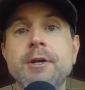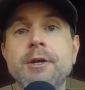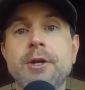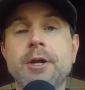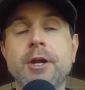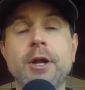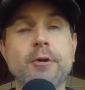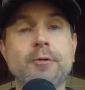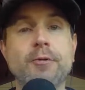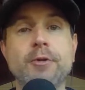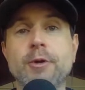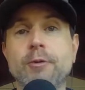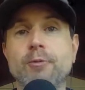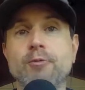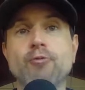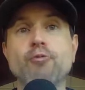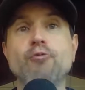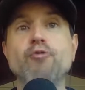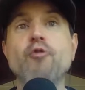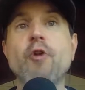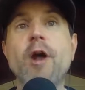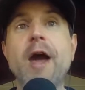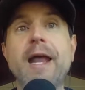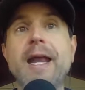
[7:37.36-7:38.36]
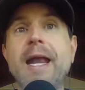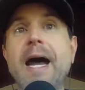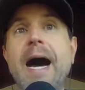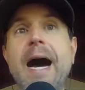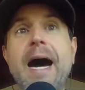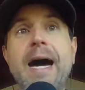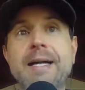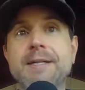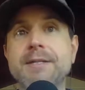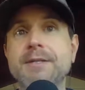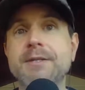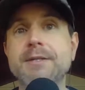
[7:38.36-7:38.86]
their red
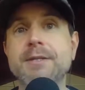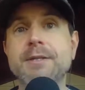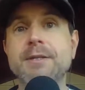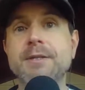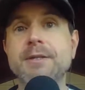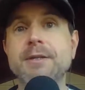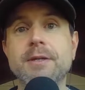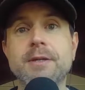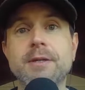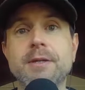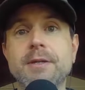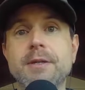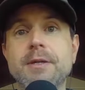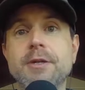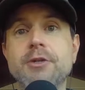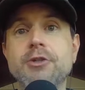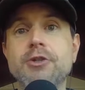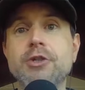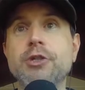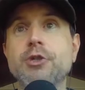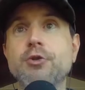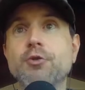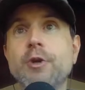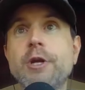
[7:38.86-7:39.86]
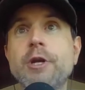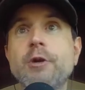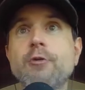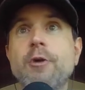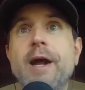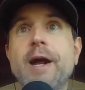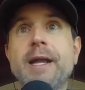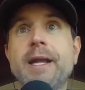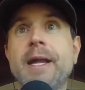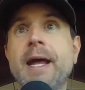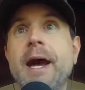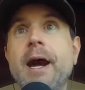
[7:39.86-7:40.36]
hot streak
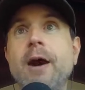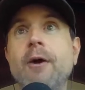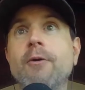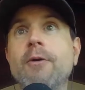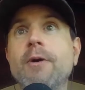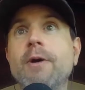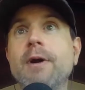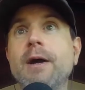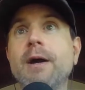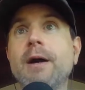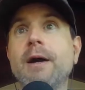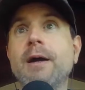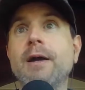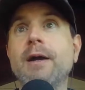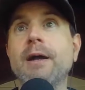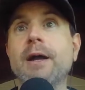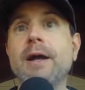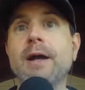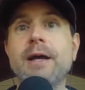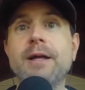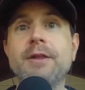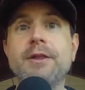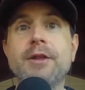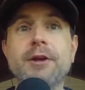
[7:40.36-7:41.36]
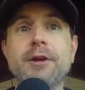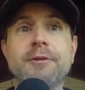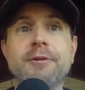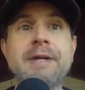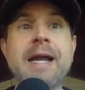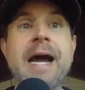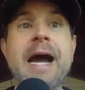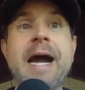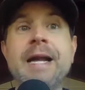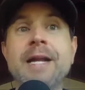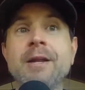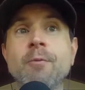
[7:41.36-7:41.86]
right now. They're
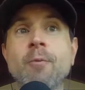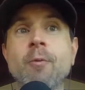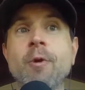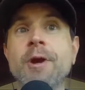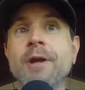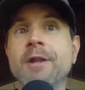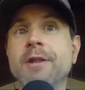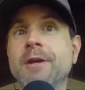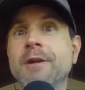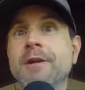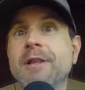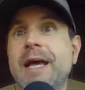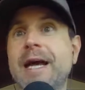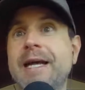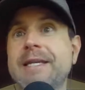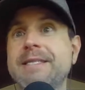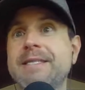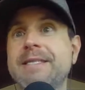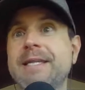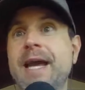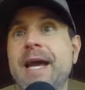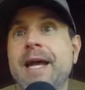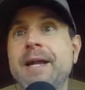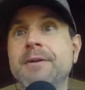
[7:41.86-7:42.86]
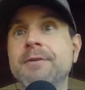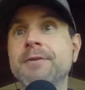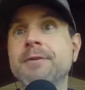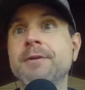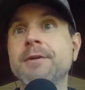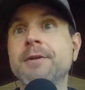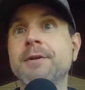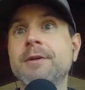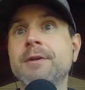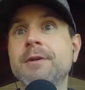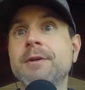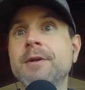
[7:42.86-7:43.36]
9-1 in their last 10.
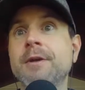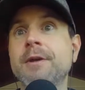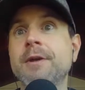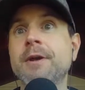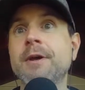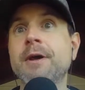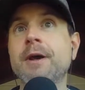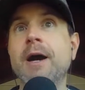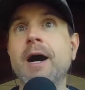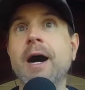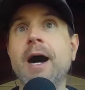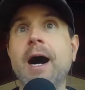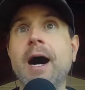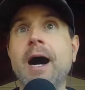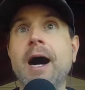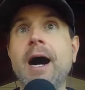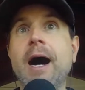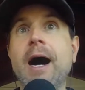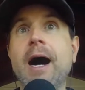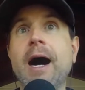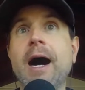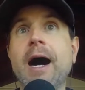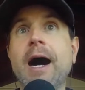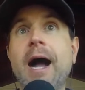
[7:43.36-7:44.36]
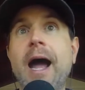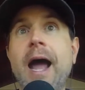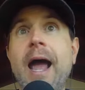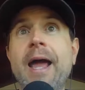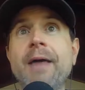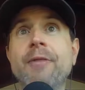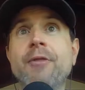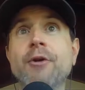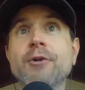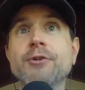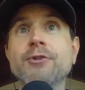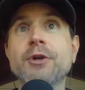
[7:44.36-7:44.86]

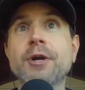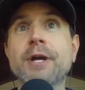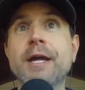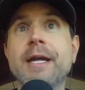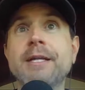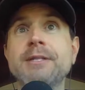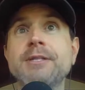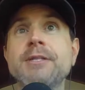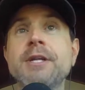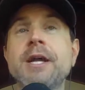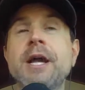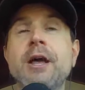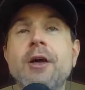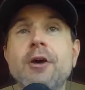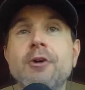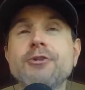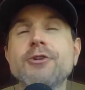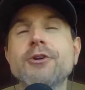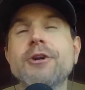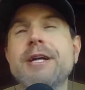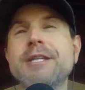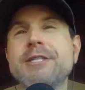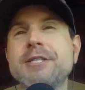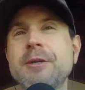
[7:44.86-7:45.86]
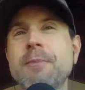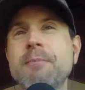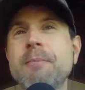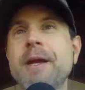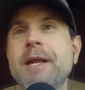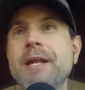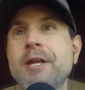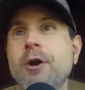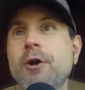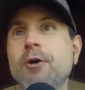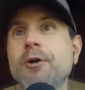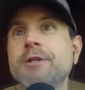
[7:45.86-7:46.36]
And those are against some
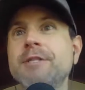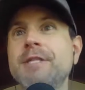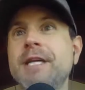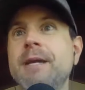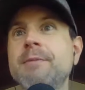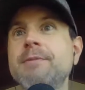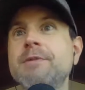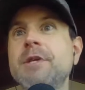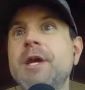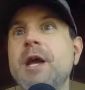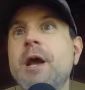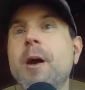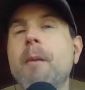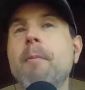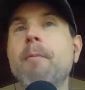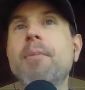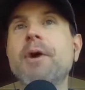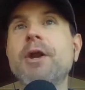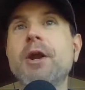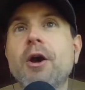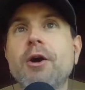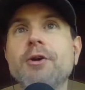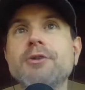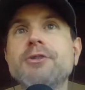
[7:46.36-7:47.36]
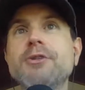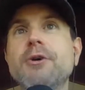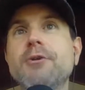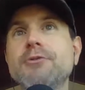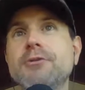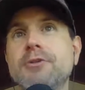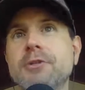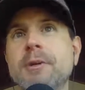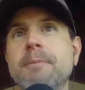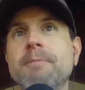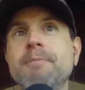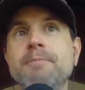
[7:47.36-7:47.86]
mediocre teams, but also
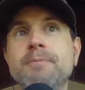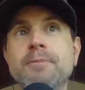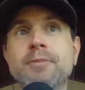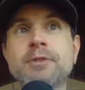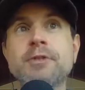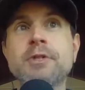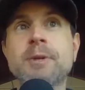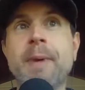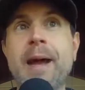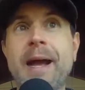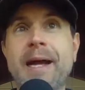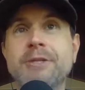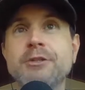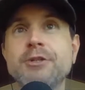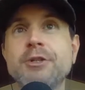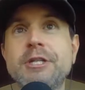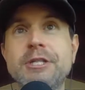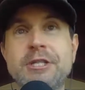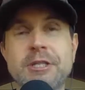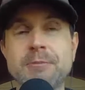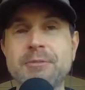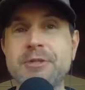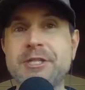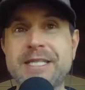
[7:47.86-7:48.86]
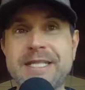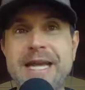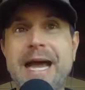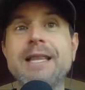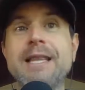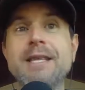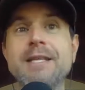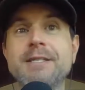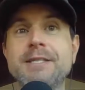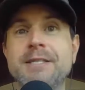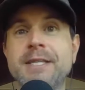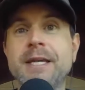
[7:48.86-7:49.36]
some
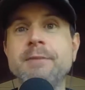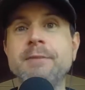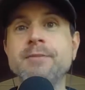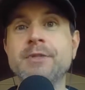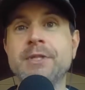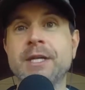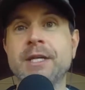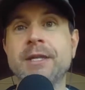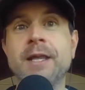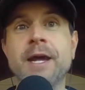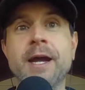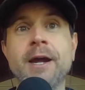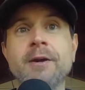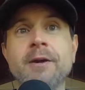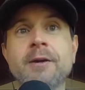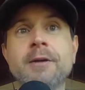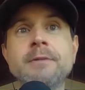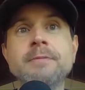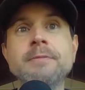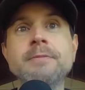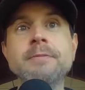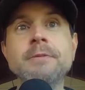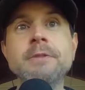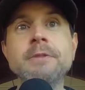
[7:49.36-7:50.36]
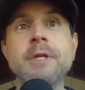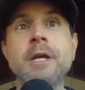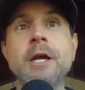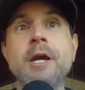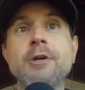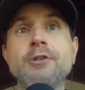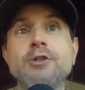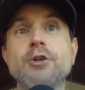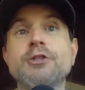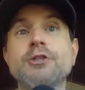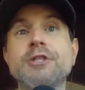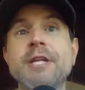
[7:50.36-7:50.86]
solid teams in there.
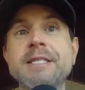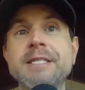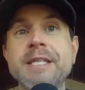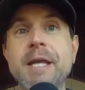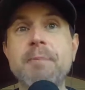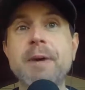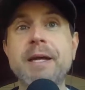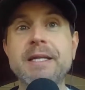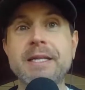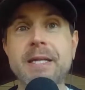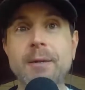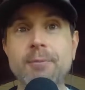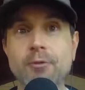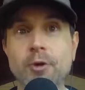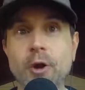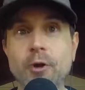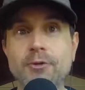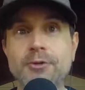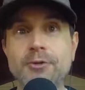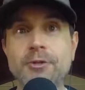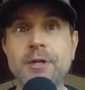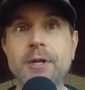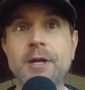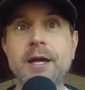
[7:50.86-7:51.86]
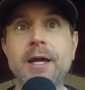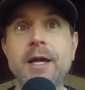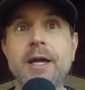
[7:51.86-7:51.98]
So since they picked up Rose,